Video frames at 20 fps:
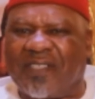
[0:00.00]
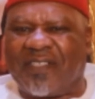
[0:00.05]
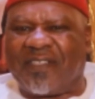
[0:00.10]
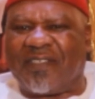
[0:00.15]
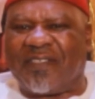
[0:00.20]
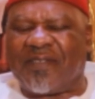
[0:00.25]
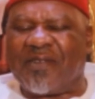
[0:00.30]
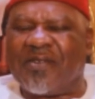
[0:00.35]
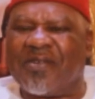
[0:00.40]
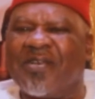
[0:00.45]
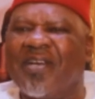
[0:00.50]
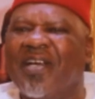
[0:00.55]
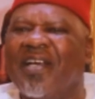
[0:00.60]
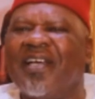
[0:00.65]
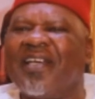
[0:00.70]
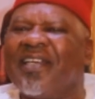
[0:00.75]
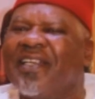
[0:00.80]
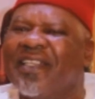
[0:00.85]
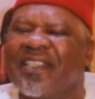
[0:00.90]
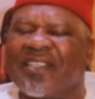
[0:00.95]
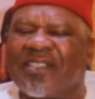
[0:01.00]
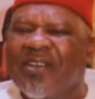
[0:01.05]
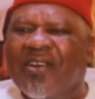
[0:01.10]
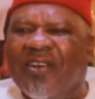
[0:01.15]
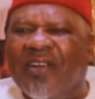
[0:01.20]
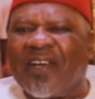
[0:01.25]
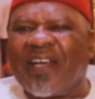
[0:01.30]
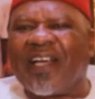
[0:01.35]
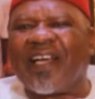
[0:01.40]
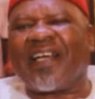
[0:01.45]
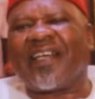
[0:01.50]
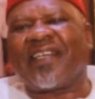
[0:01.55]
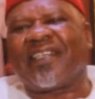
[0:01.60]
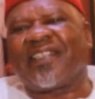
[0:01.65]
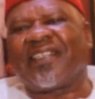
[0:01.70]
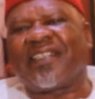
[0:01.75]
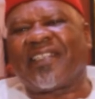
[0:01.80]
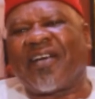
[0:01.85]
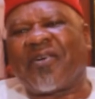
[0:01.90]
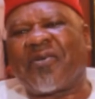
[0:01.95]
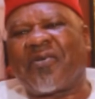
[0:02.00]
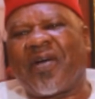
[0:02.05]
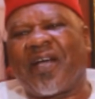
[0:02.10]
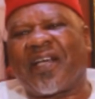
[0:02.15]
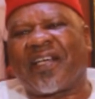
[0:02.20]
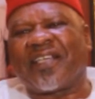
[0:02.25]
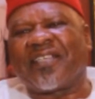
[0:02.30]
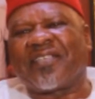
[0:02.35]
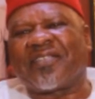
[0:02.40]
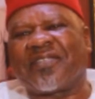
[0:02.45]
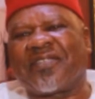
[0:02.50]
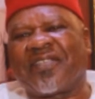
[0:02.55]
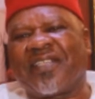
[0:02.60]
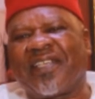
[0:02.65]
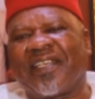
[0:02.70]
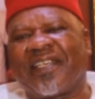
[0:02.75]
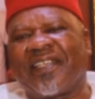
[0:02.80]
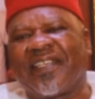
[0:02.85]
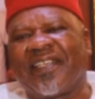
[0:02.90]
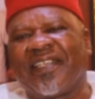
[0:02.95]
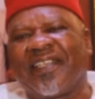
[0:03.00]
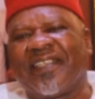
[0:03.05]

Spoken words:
So it's no longer that way again today.